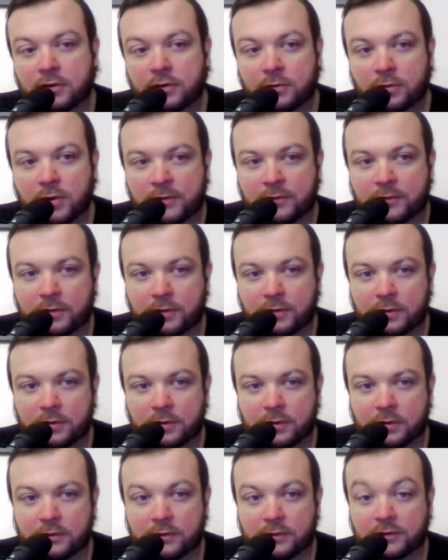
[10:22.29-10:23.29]

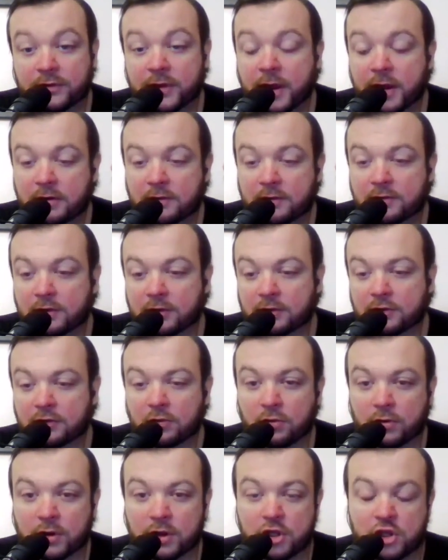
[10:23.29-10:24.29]
whoever side of the
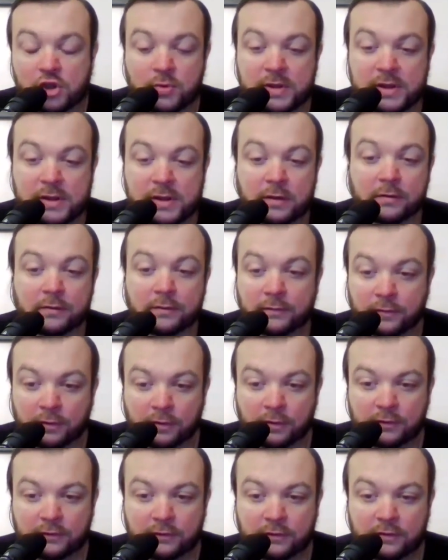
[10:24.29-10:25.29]
story you hear
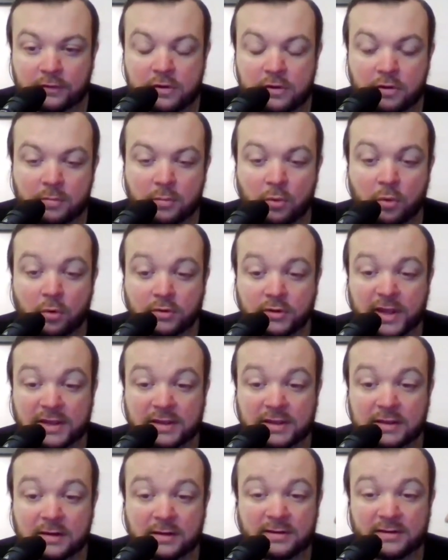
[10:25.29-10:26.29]
first, you're more
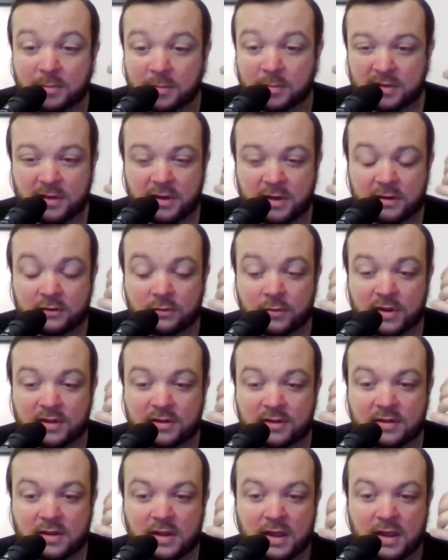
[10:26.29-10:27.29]
likely to sympathize
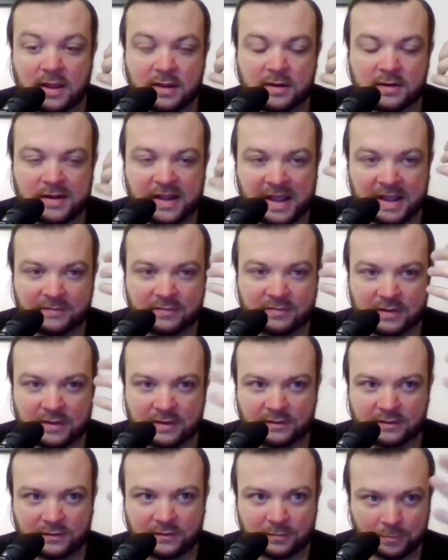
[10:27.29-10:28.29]
with and have
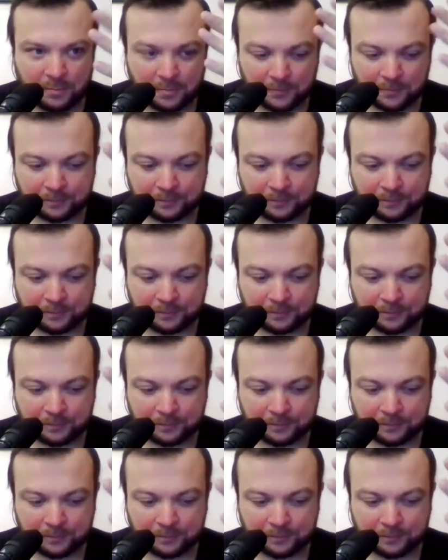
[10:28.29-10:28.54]
this